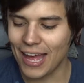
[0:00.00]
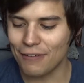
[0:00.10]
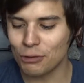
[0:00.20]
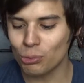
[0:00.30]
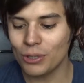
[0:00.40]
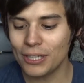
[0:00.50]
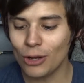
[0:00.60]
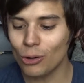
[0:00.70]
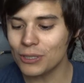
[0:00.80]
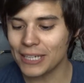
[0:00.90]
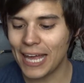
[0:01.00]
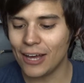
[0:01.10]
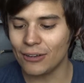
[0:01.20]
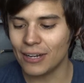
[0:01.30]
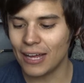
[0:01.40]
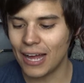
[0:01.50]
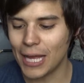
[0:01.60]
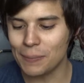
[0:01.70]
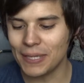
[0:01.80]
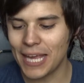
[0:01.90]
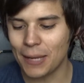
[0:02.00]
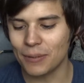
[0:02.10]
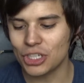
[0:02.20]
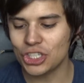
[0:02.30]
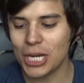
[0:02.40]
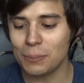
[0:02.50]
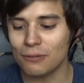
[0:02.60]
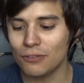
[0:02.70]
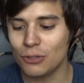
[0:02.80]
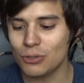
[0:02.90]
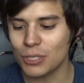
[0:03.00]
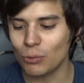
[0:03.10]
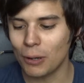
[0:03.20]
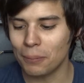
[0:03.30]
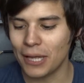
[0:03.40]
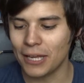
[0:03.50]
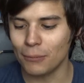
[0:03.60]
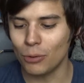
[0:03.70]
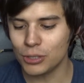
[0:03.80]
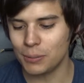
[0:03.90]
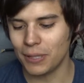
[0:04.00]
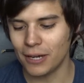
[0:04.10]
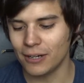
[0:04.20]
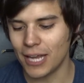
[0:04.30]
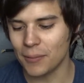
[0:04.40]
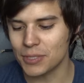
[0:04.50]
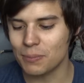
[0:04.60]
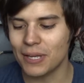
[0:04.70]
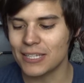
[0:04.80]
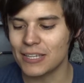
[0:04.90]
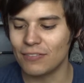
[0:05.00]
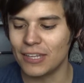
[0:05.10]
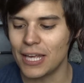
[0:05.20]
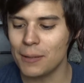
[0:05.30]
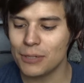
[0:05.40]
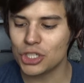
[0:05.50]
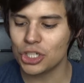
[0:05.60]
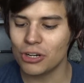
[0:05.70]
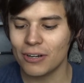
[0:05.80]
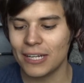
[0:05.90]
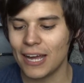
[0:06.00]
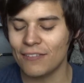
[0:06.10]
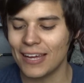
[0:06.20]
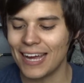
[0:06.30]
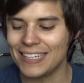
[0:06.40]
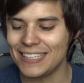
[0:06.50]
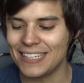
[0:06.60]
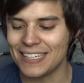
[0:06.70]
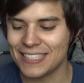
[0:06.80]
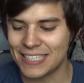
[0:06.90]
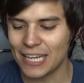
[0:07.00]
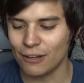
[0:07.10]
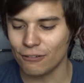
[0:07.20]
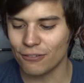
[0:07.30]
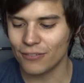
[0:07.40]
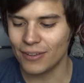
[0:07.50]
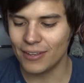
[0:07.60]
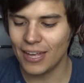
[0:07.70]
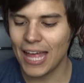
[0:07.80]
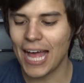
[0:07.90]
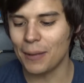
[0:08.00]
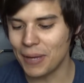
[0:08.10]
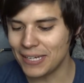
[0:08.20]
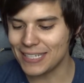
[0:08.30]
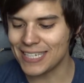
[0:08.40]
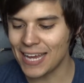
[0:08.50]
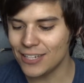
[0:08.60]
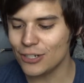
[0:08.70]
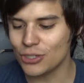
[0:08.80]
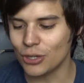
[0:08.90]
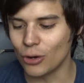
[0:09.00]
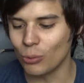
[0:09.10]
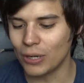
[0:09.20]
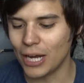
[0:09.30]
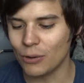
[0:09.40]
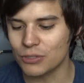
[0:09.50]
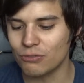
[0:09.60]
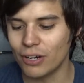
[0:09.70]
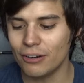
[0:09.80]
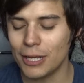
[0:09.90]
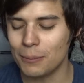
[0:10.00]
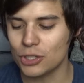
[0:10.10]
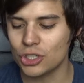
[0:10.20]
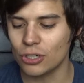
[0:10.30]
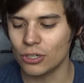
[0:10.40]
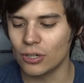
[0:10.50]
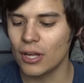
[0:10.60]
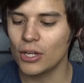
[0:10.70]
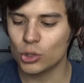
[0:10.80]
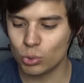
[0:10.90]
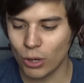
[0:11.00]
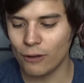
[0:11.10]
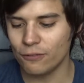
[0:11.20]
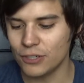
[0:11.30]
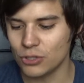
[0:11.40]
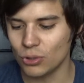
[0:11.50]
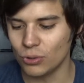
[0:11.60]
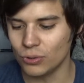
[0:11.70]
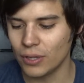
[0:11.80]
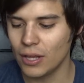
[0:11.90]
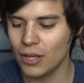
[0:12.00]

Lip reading: I have a really old account I became ashamed of using while playing multiplayer games because of the immaturity of the ID itself. I made it 10 years ago when I was very immature, 12 years old.